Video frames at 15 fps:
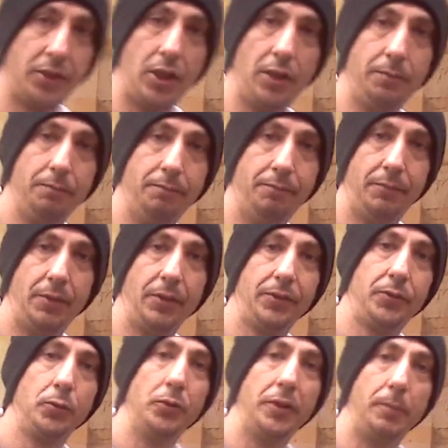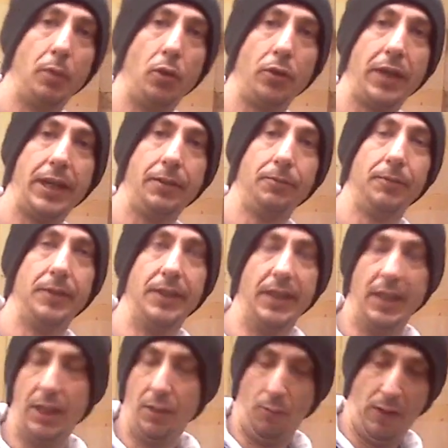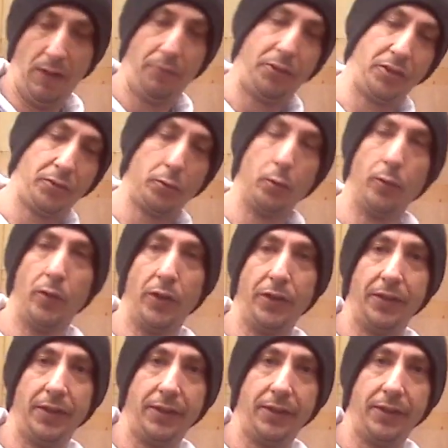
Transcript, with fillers: time I sorted the block out, well, just sort of like